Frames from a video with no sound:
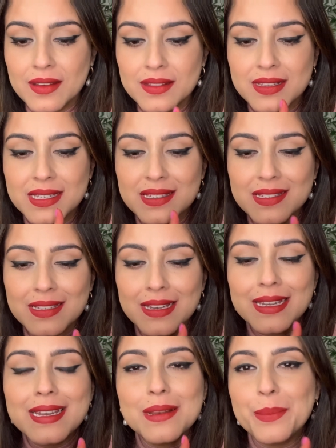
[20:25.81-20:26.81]
This is a
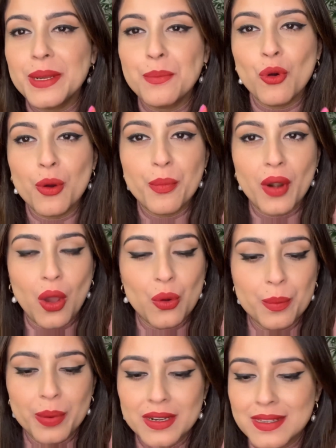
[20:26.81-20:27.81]
little bit more
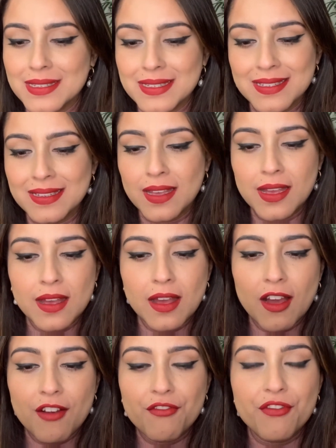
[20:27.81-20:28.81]
brown, but it's
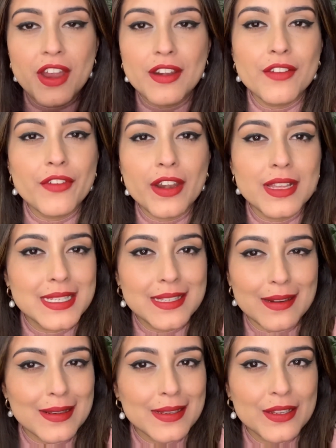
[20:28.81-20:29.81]
a very, very
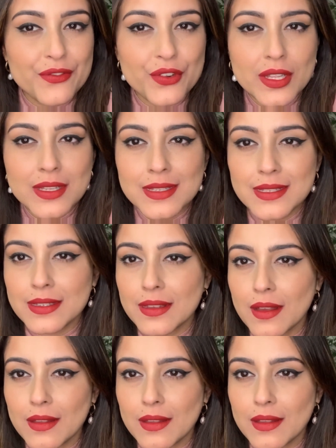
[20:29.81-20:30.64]
subtle difference.